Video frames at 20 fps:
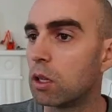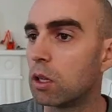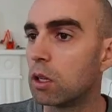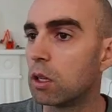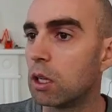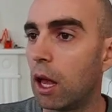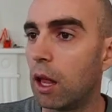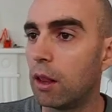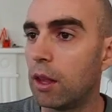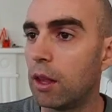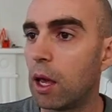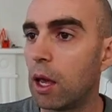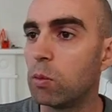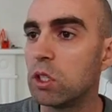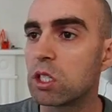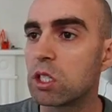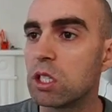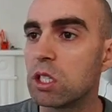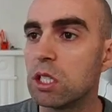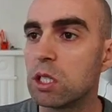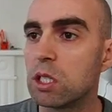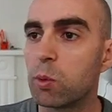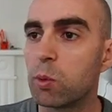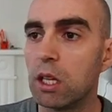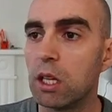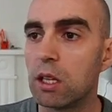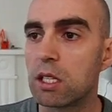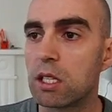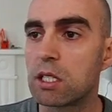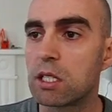and then we just need to put in
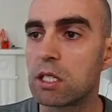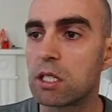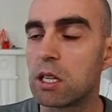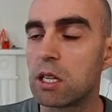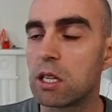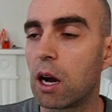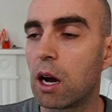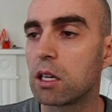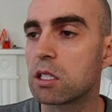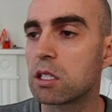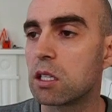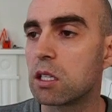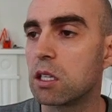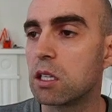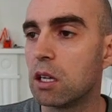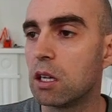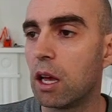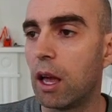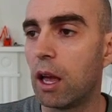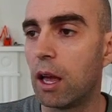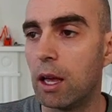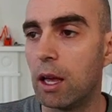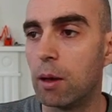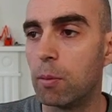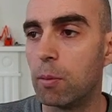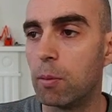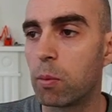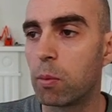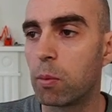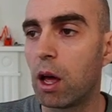the start
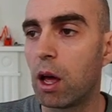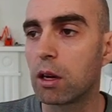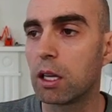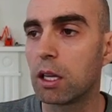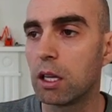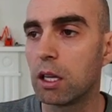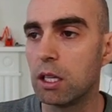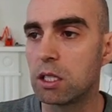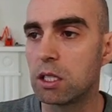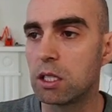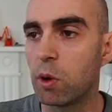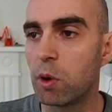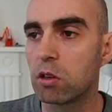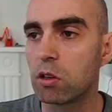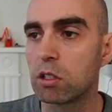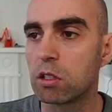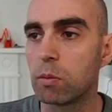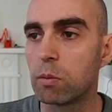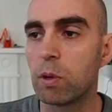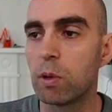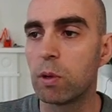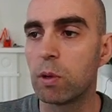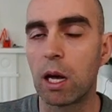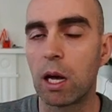block into both of them and